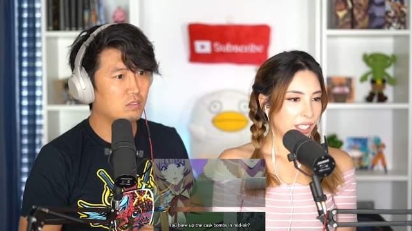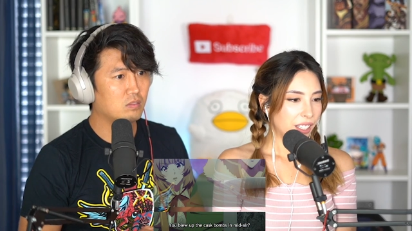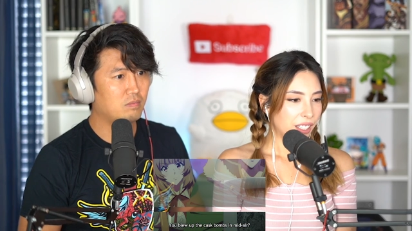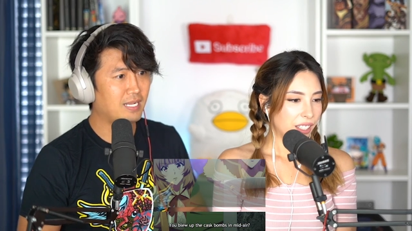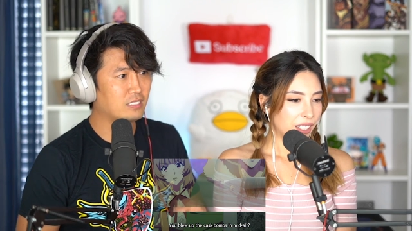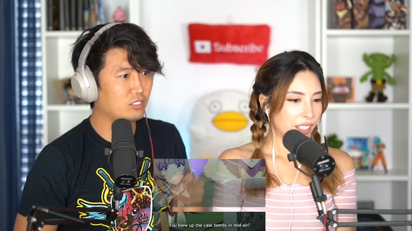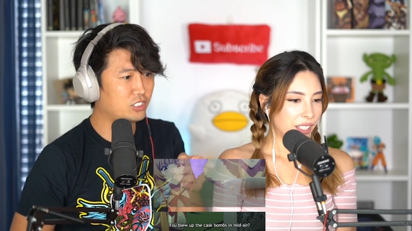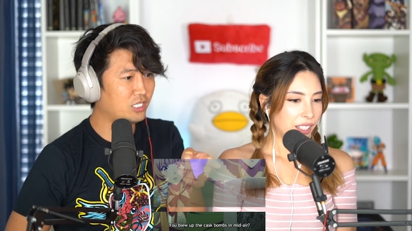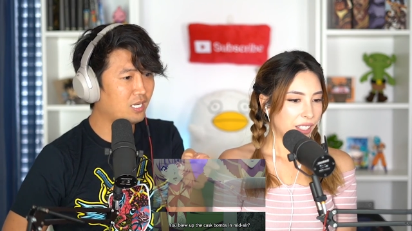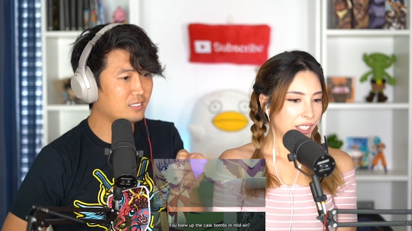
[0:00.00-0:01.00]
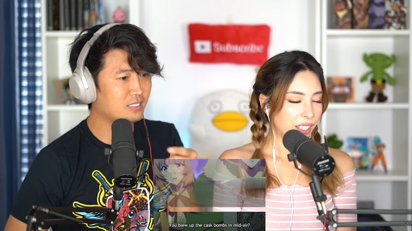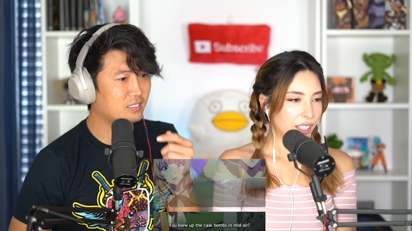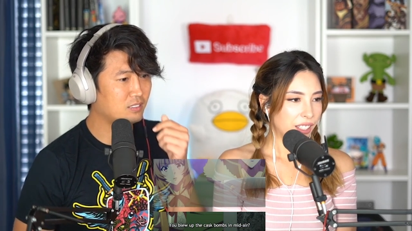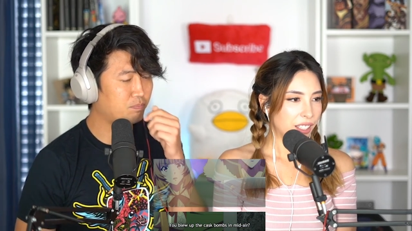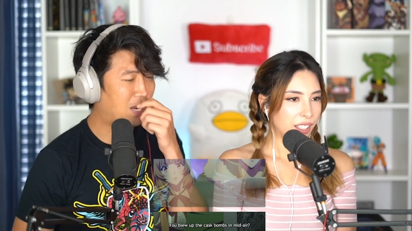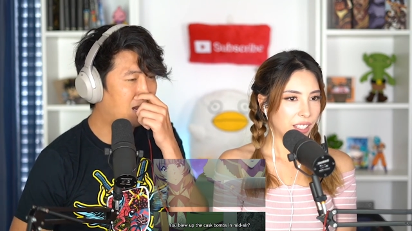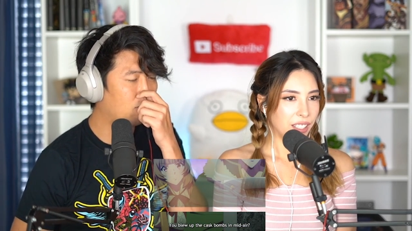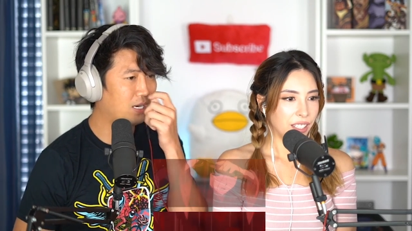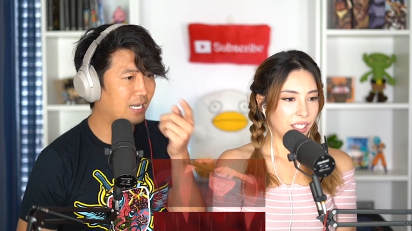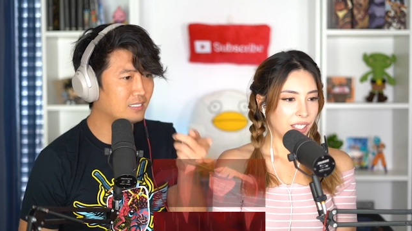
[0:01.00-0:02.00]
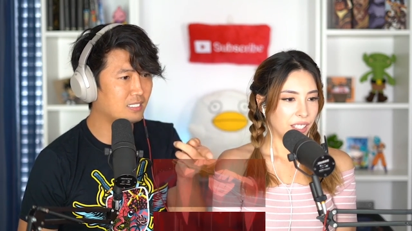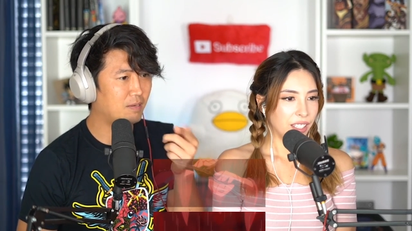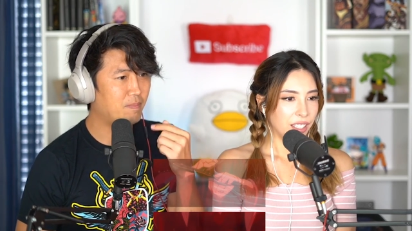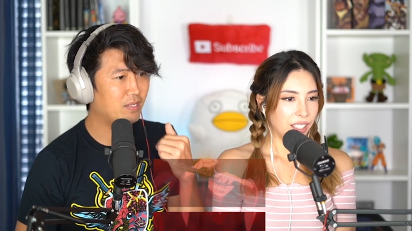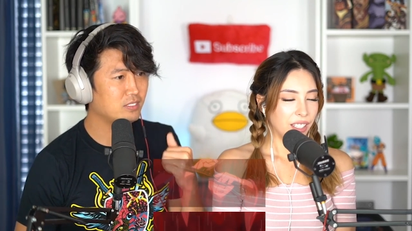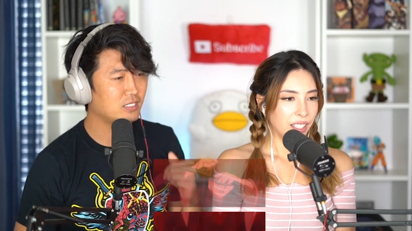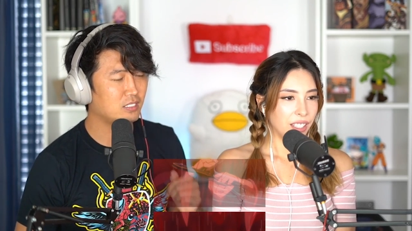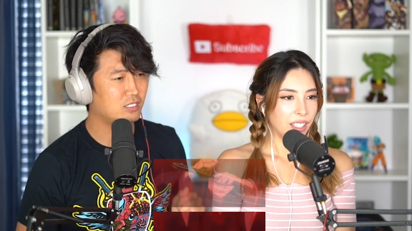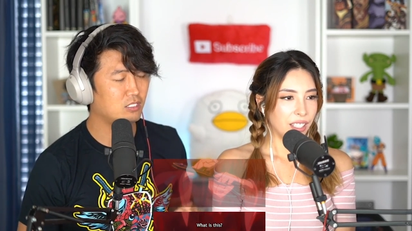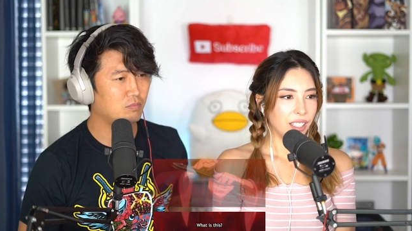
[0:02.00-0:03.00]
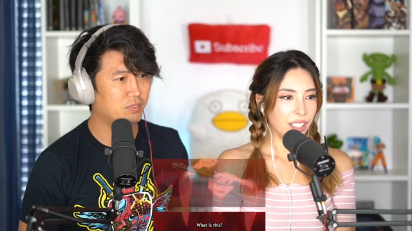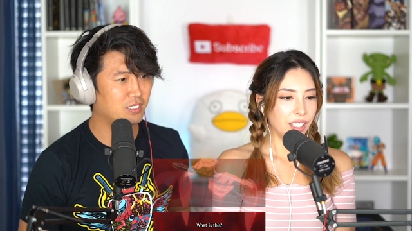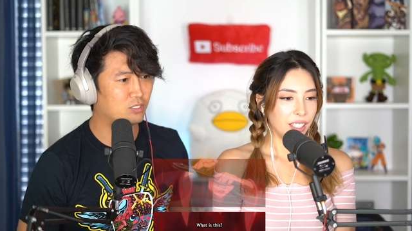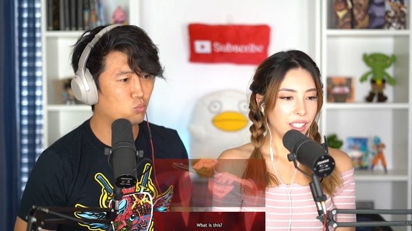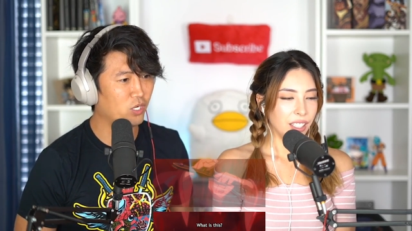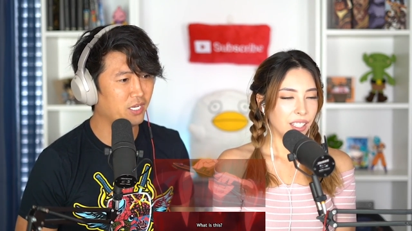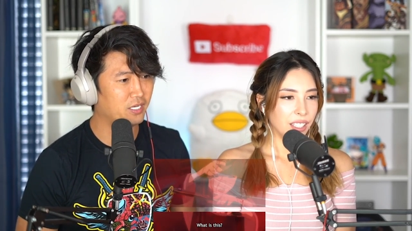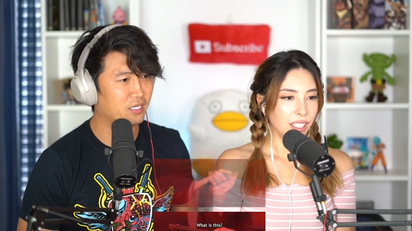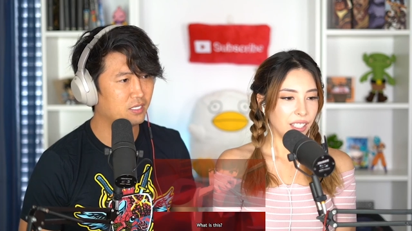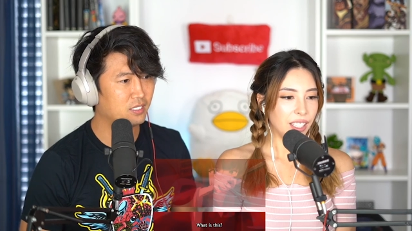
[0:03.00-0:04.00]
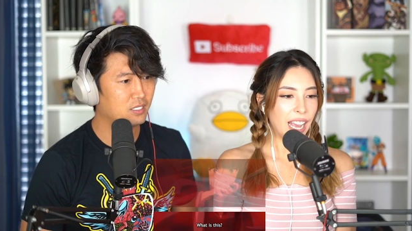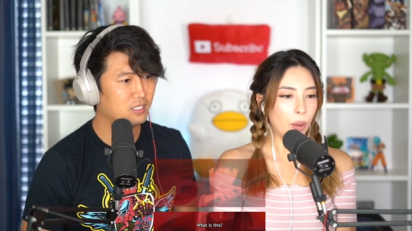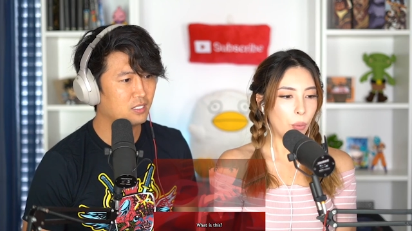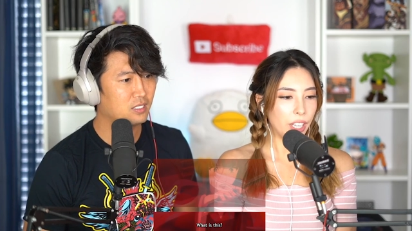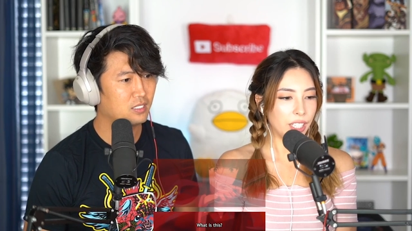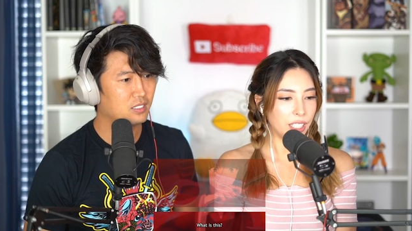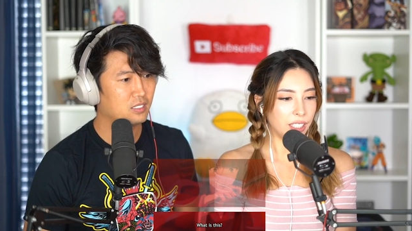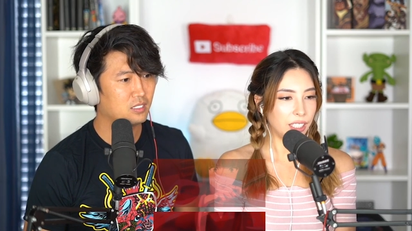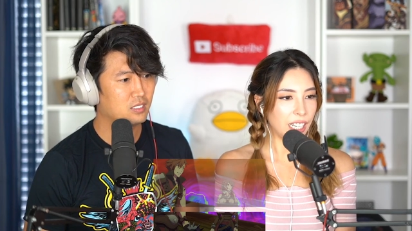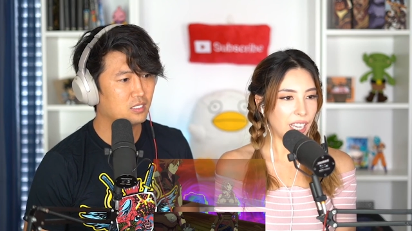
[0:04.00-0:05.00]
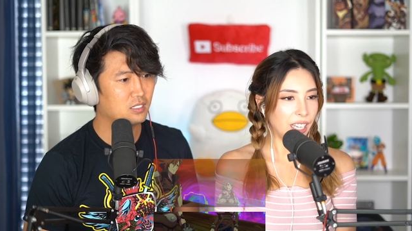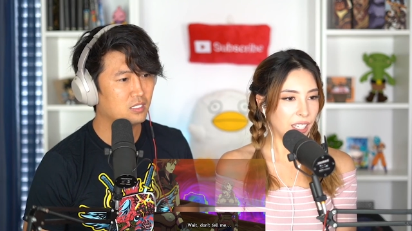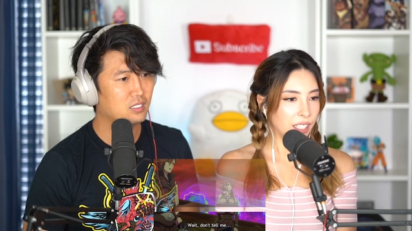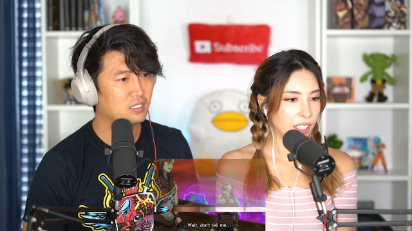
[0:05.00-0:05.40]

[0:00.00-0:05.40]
Speaker 1: Man, so she got this power as a Melty too, but it's wind.
Speaker 2: Yeah, wind instead.